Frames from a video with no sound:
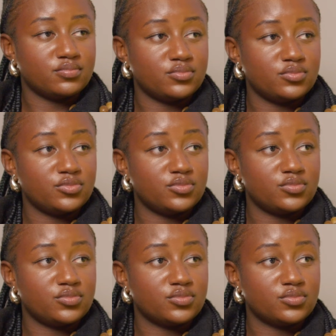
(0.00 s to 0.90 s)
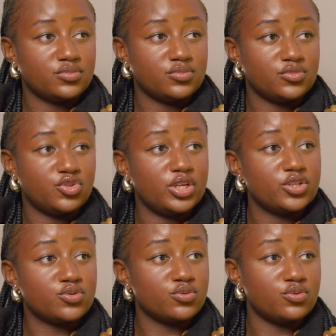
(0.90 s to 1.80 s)
because I'm like, guess
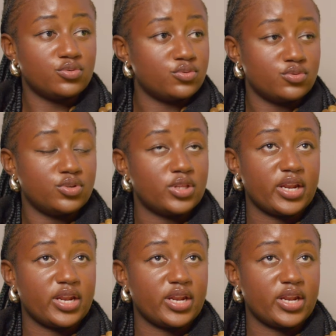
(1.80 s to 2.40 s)
I'll have to wait till 9.